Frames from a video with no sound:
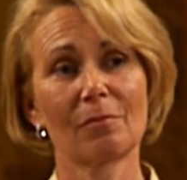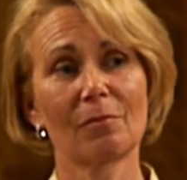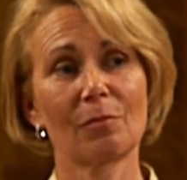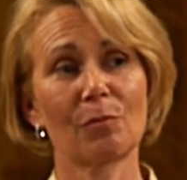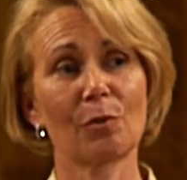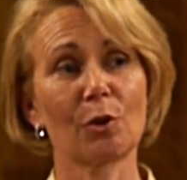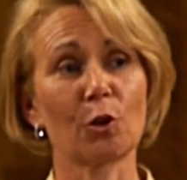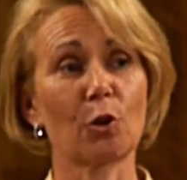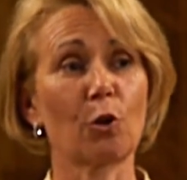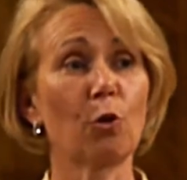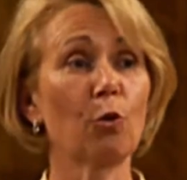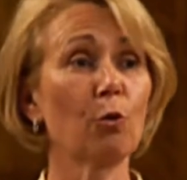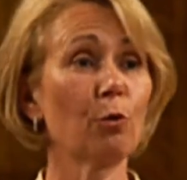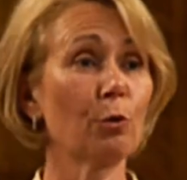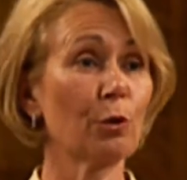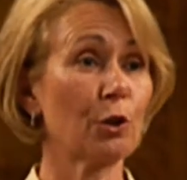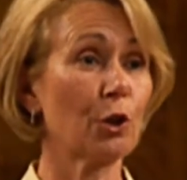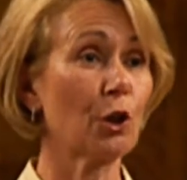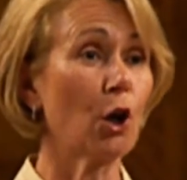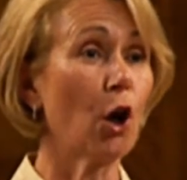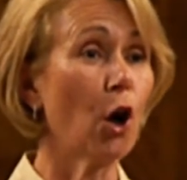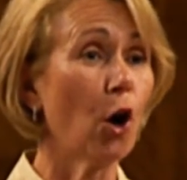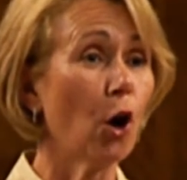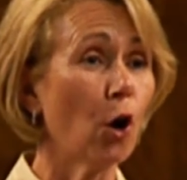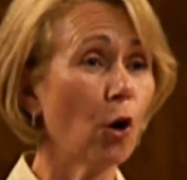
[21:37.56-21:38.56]
The course
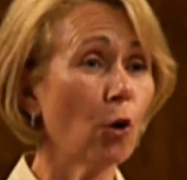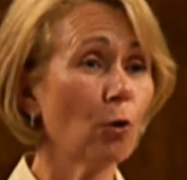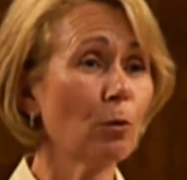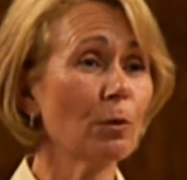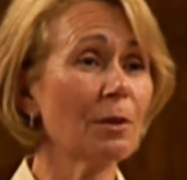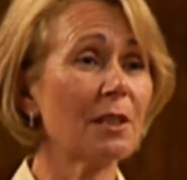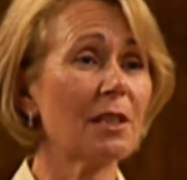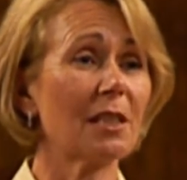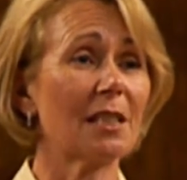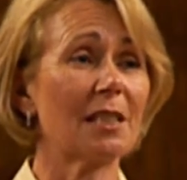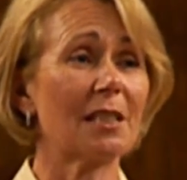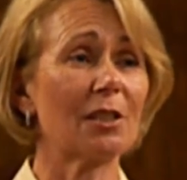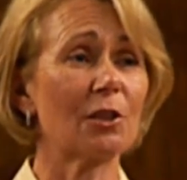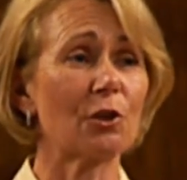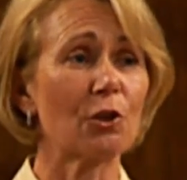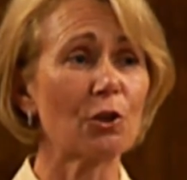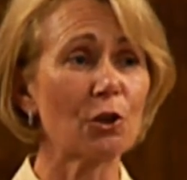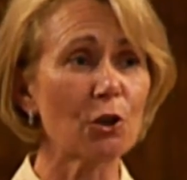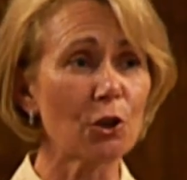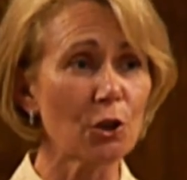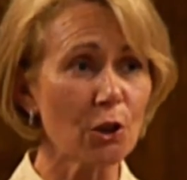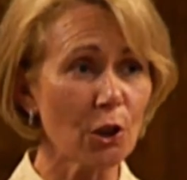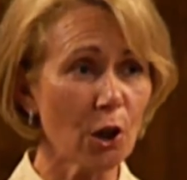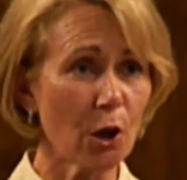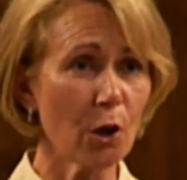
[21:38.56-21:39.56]
holds it as
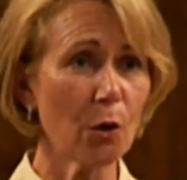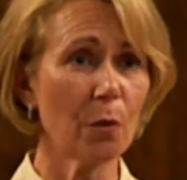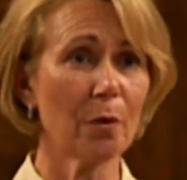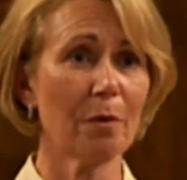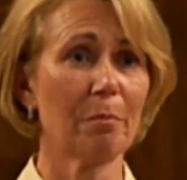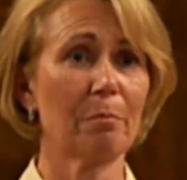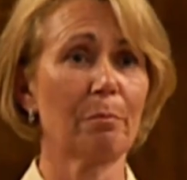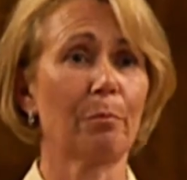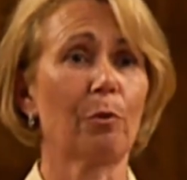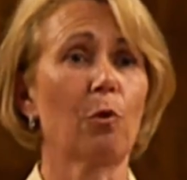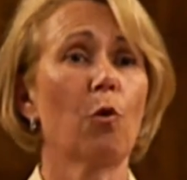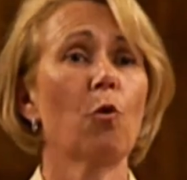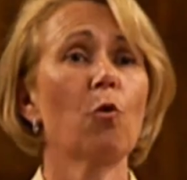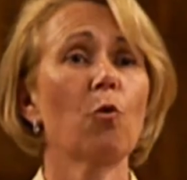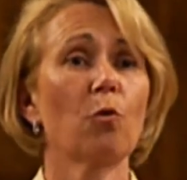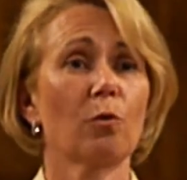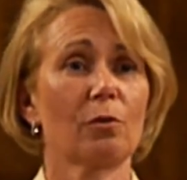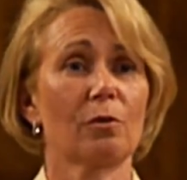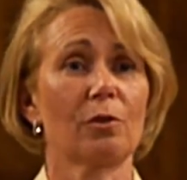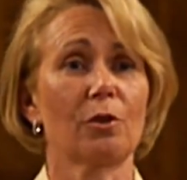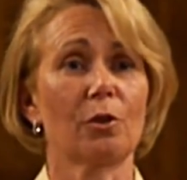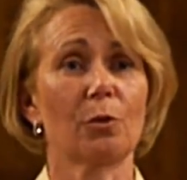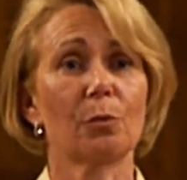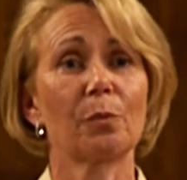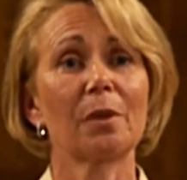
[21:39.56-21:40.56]
so important
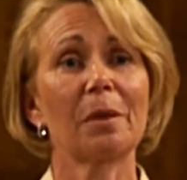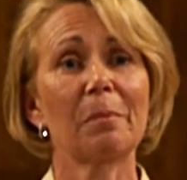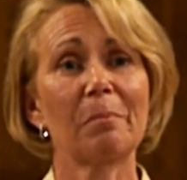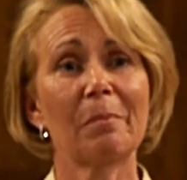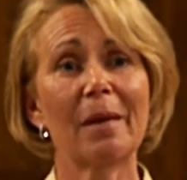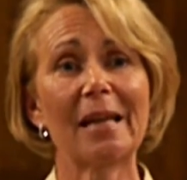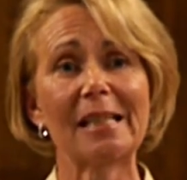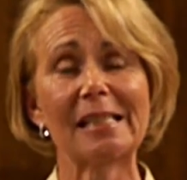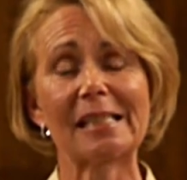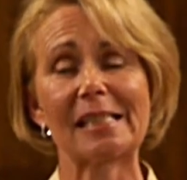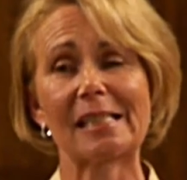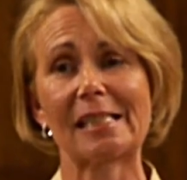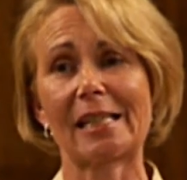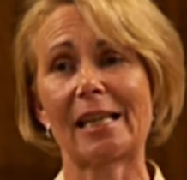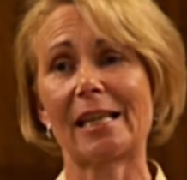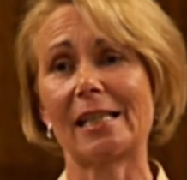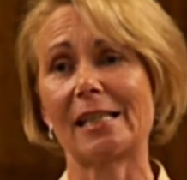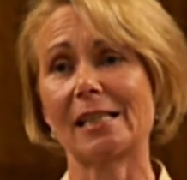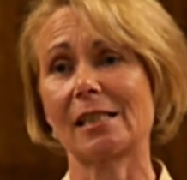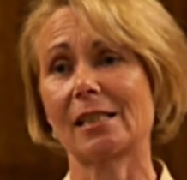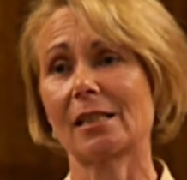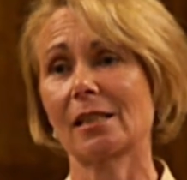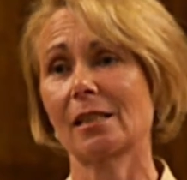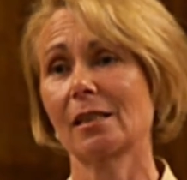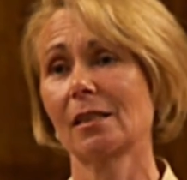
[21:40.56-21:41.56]
that we
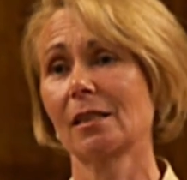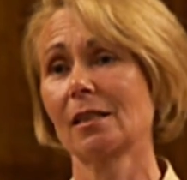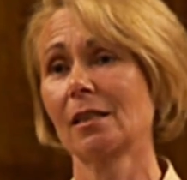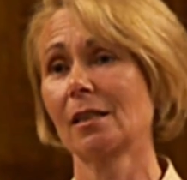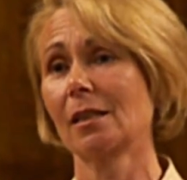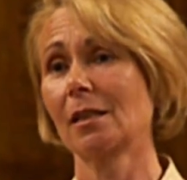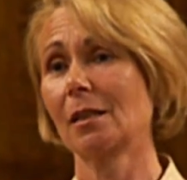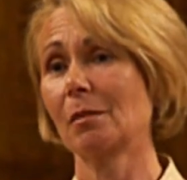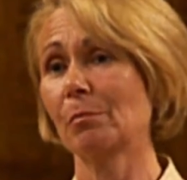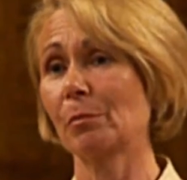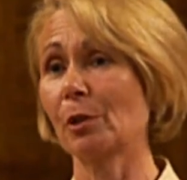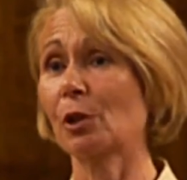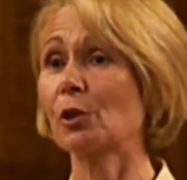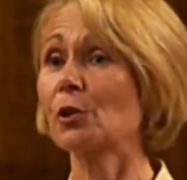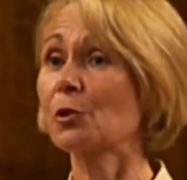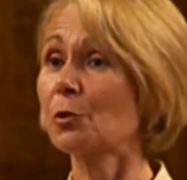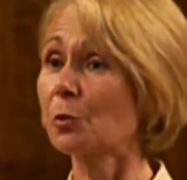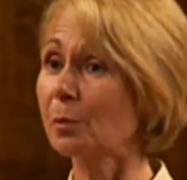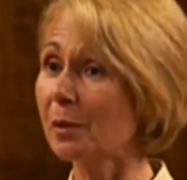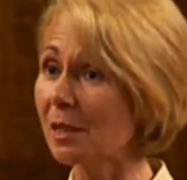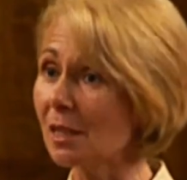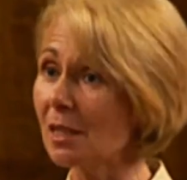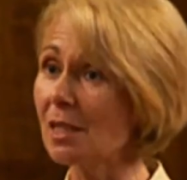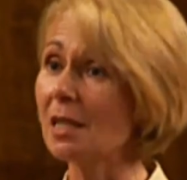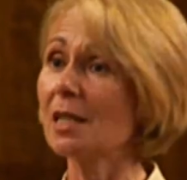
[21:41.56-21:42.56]
meditate because
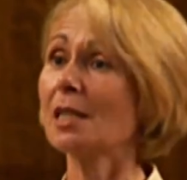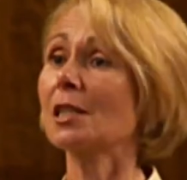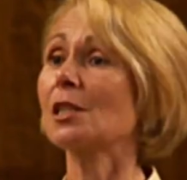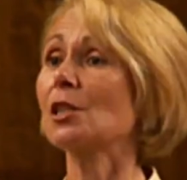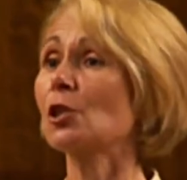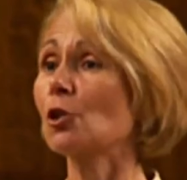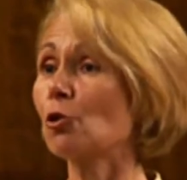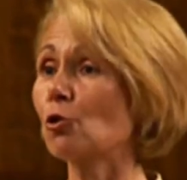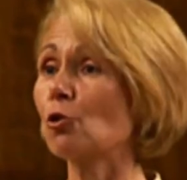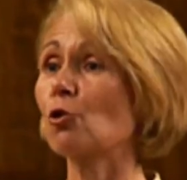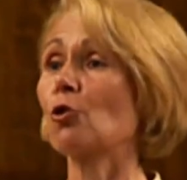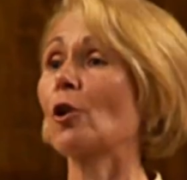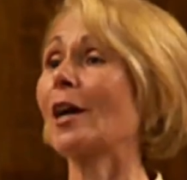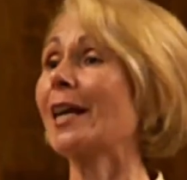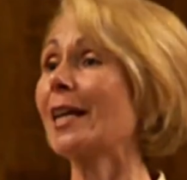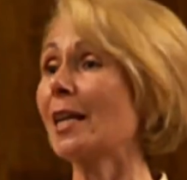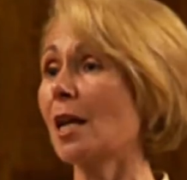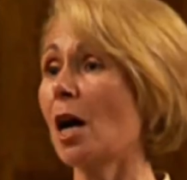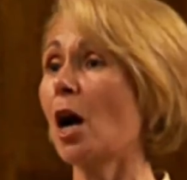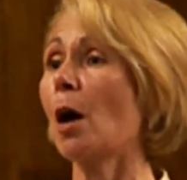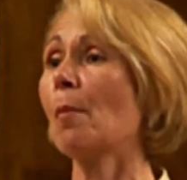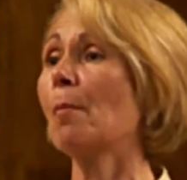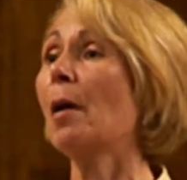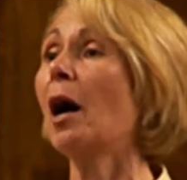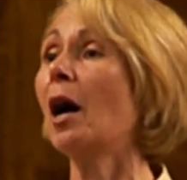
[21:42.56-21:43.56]
we need to train
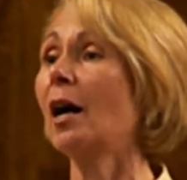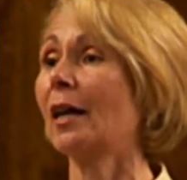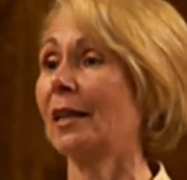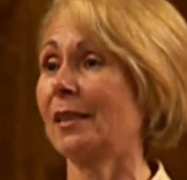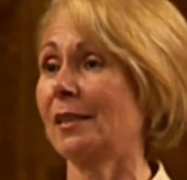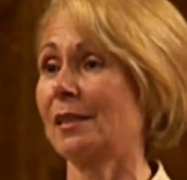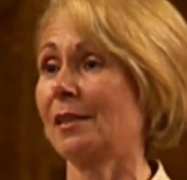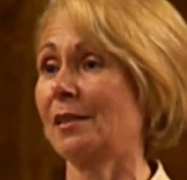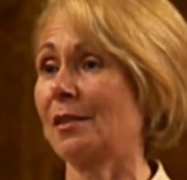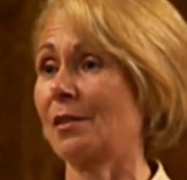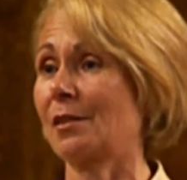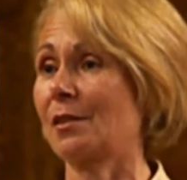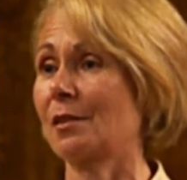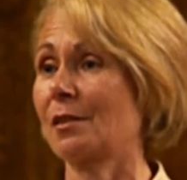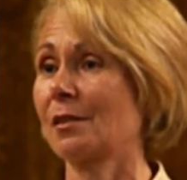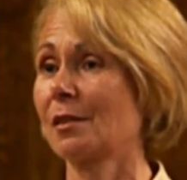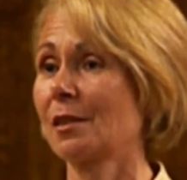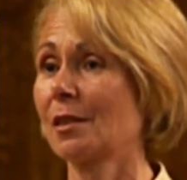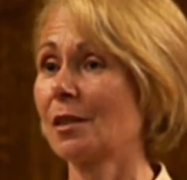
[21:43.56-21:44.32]
our minds.